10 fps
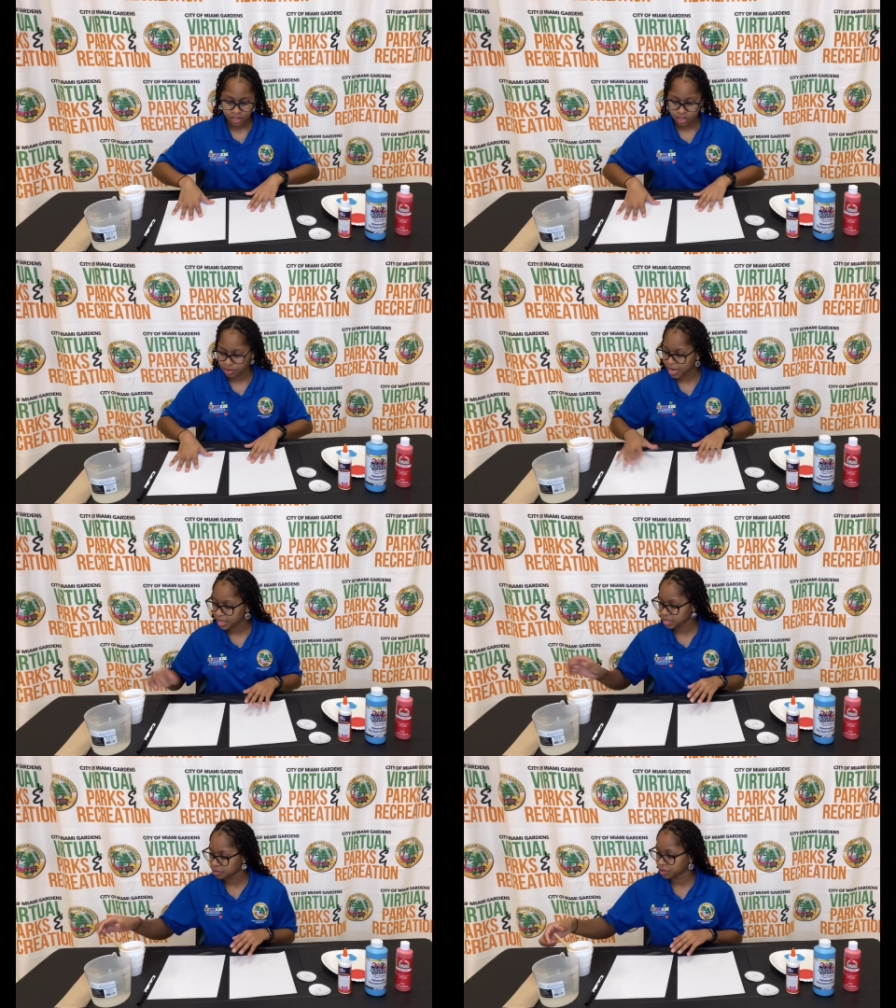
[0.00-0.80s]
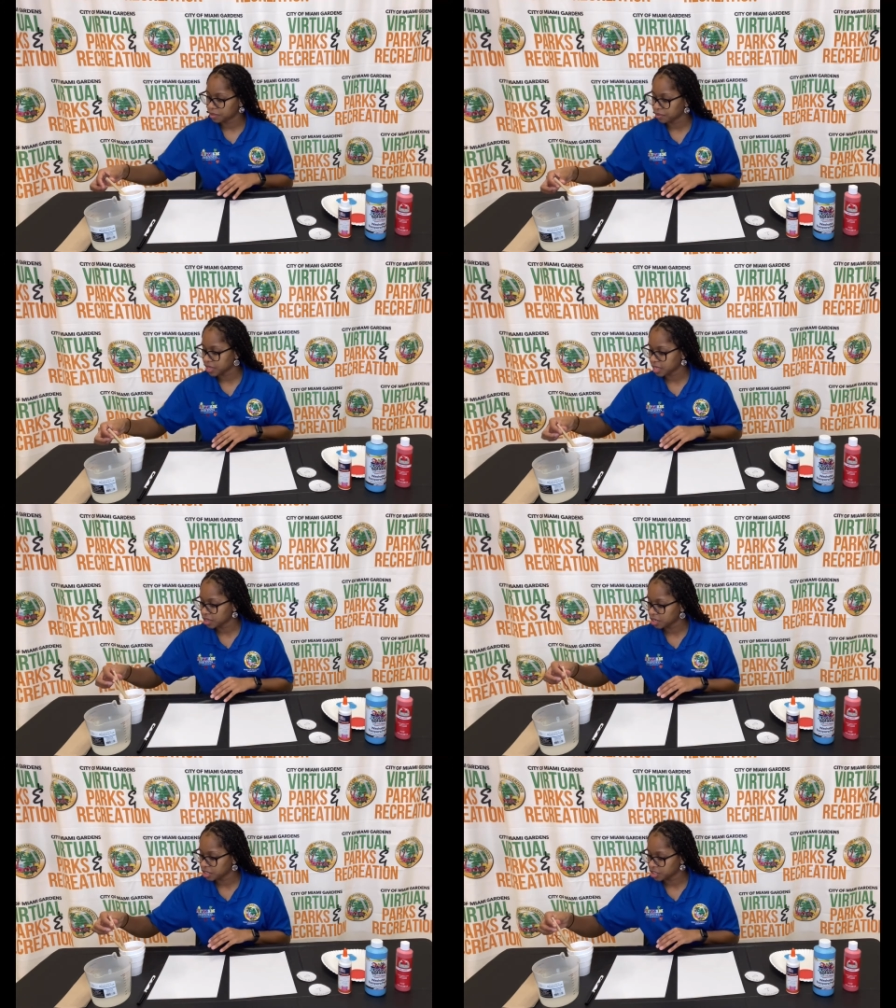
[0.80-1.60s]
So next, what I'm then
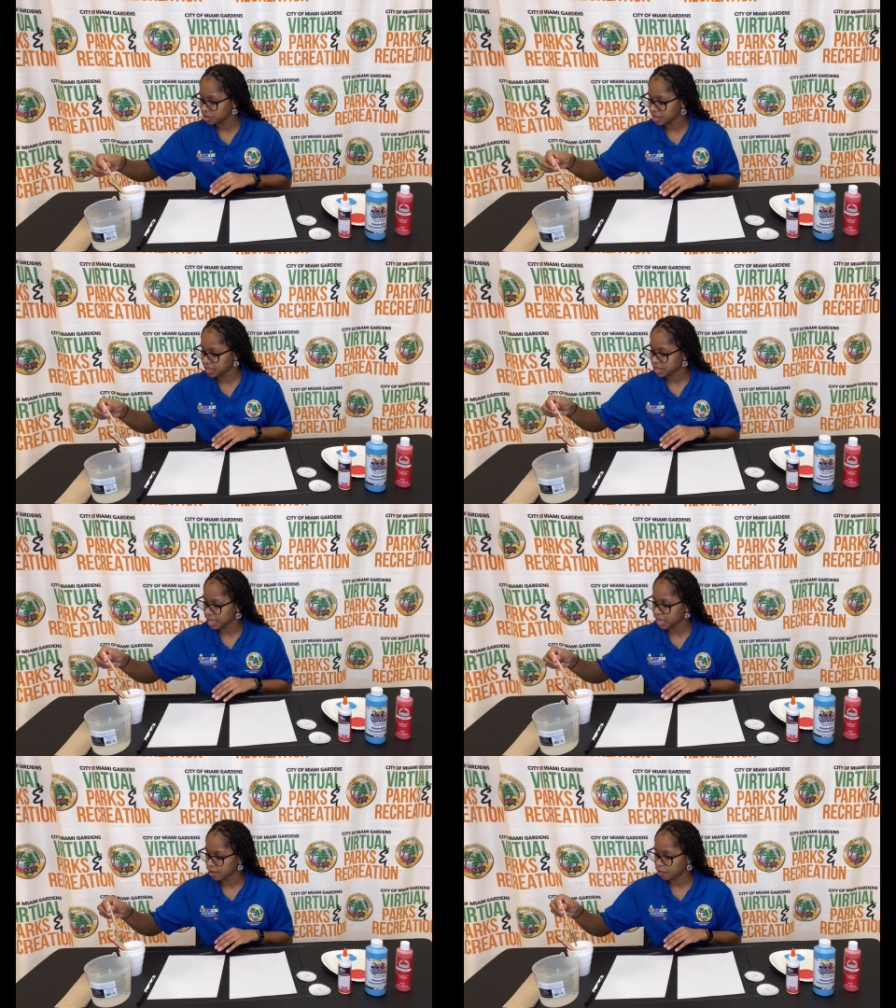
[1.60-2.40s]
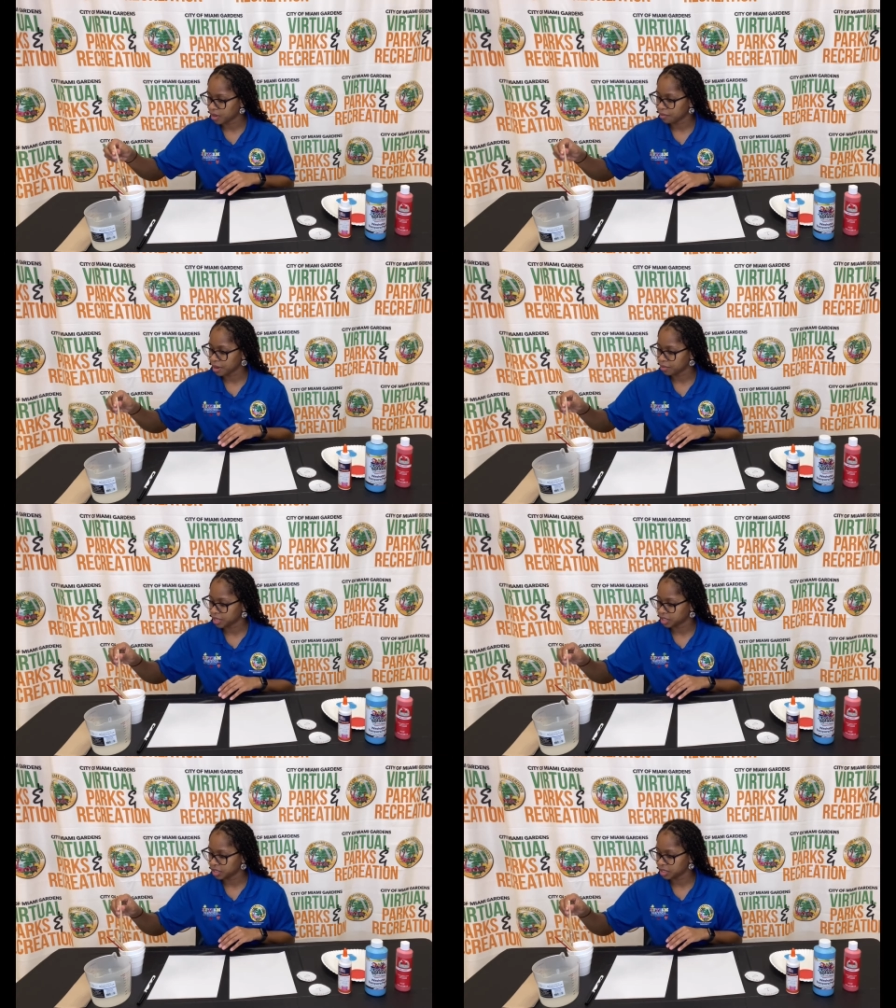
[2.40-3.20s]
gonna do is take one of my
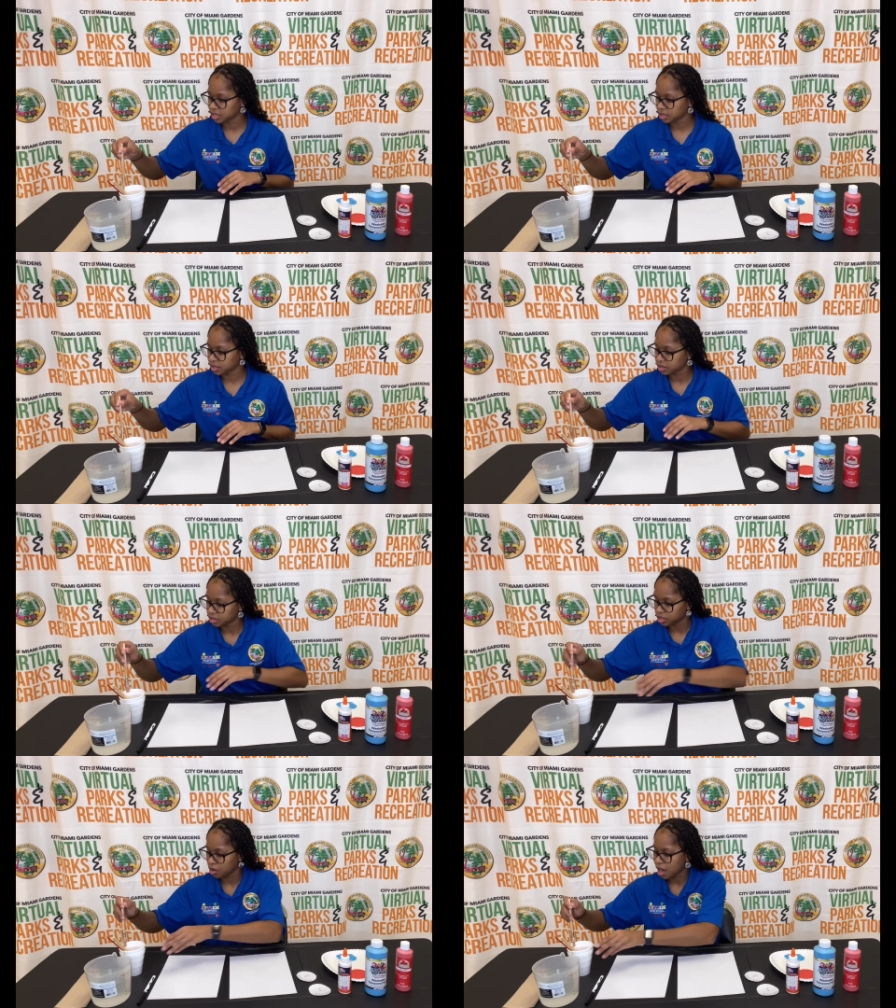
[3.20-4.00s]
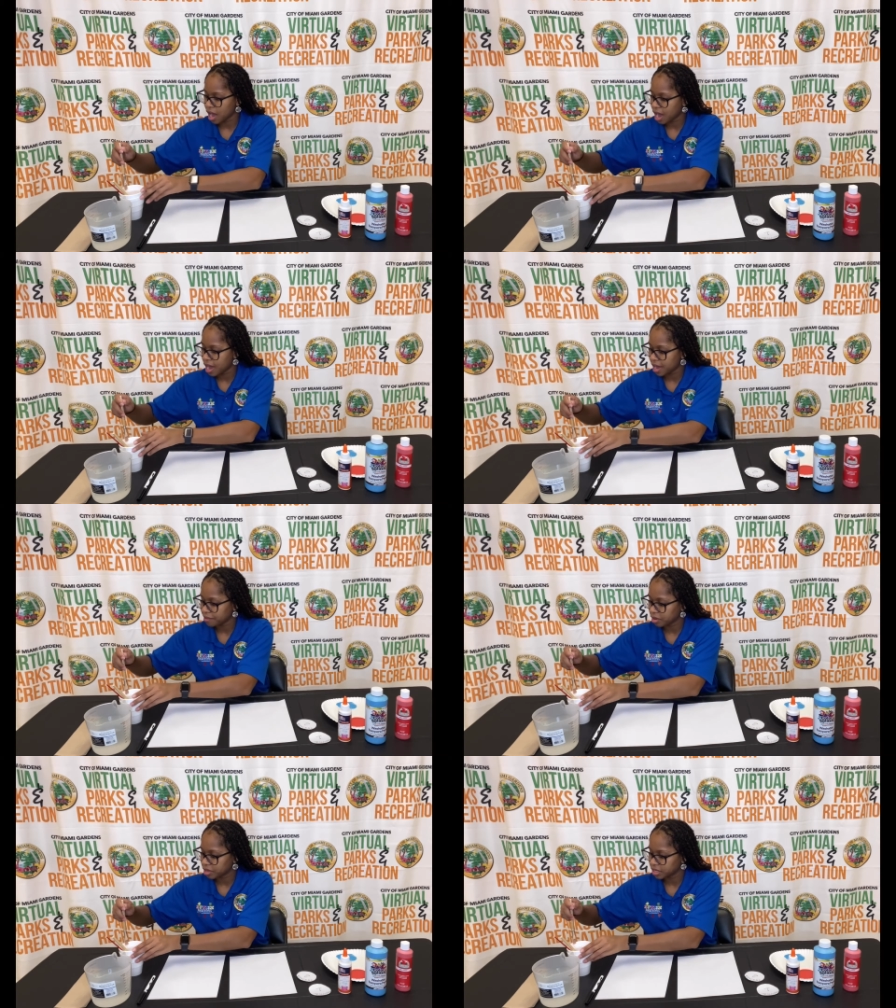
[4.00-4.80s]
brushes. So
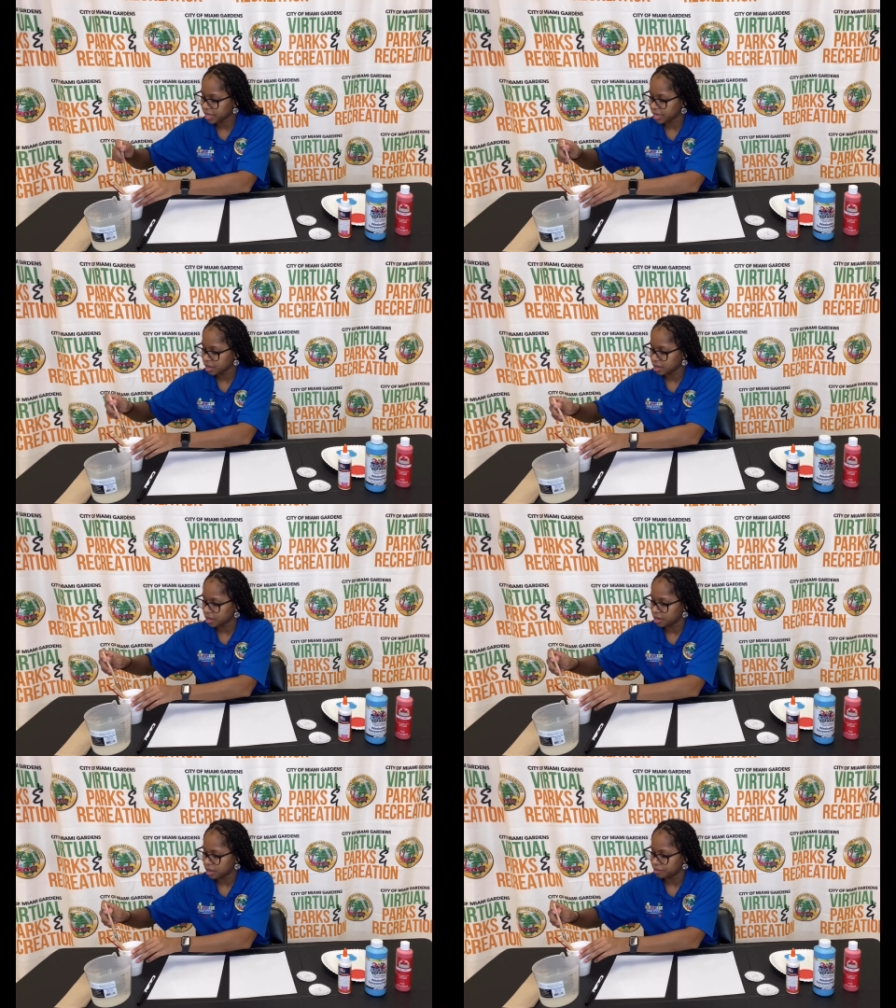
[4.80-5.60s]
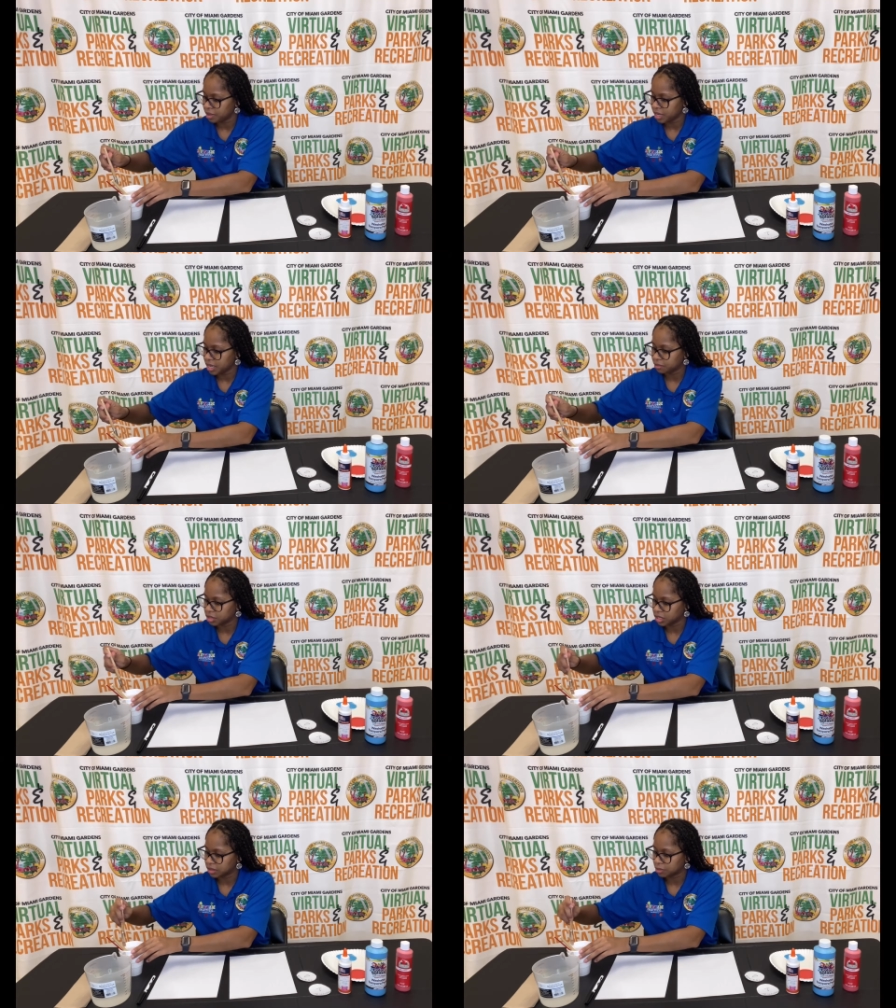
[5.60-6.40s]
I'm gonna take a medium
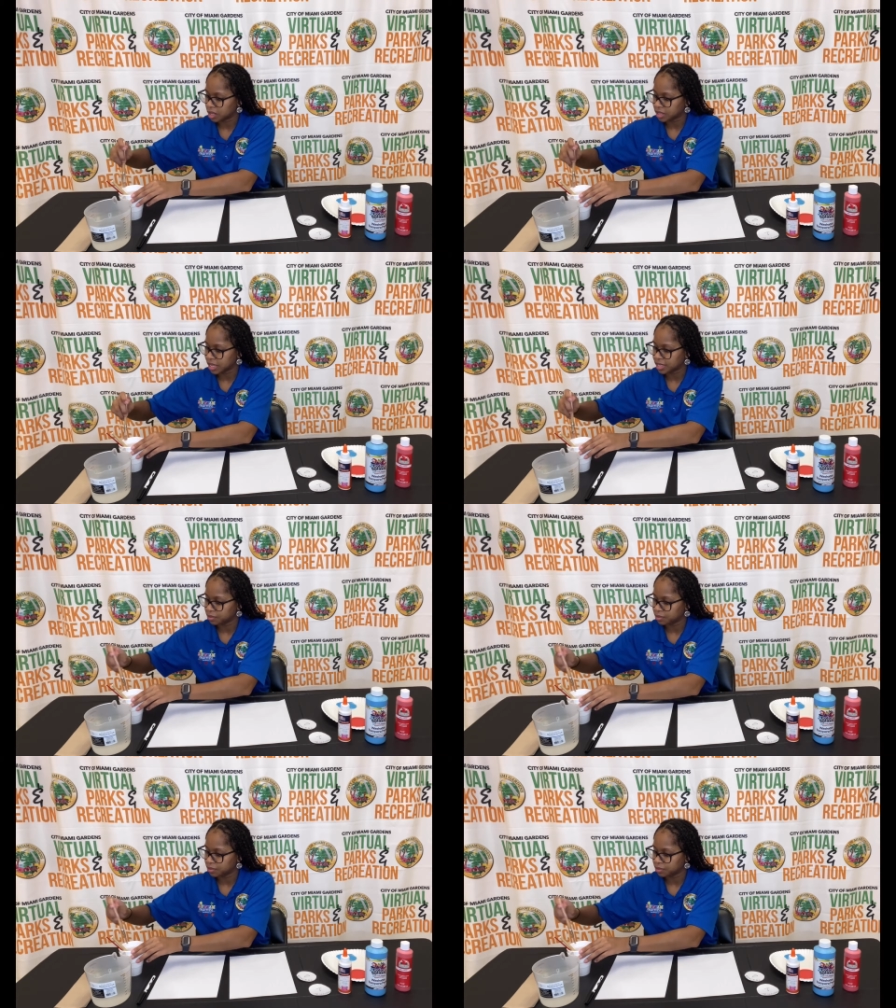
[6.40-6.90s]
to small size